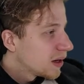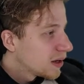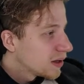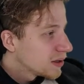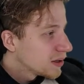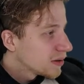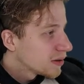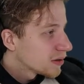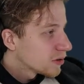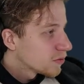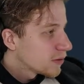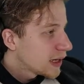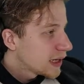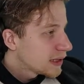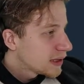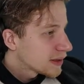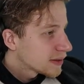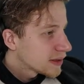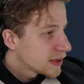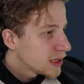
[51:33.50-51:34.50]
This is
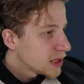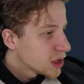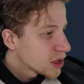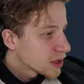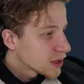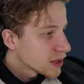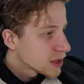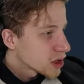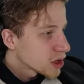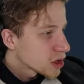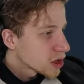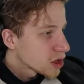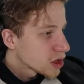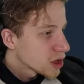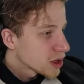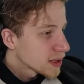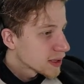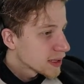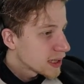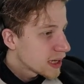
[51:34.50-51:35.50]
why does each
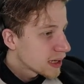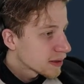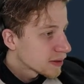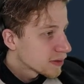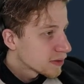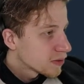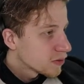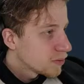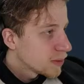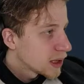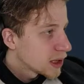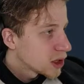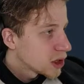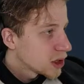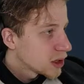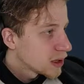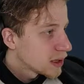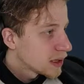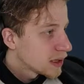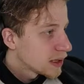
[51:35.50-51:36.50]
search suck so
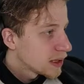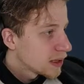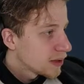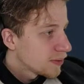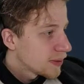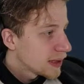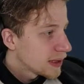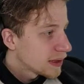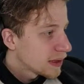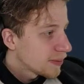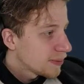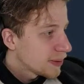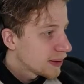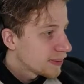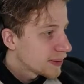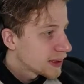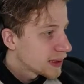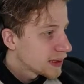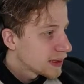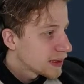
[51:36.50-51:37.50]
much? Wait, I
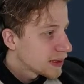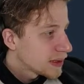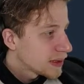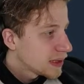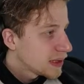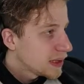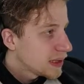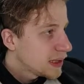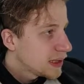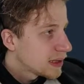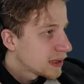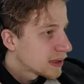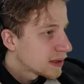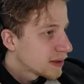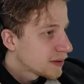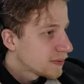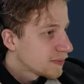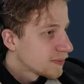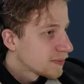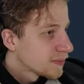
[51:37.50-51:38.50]
implemented it here.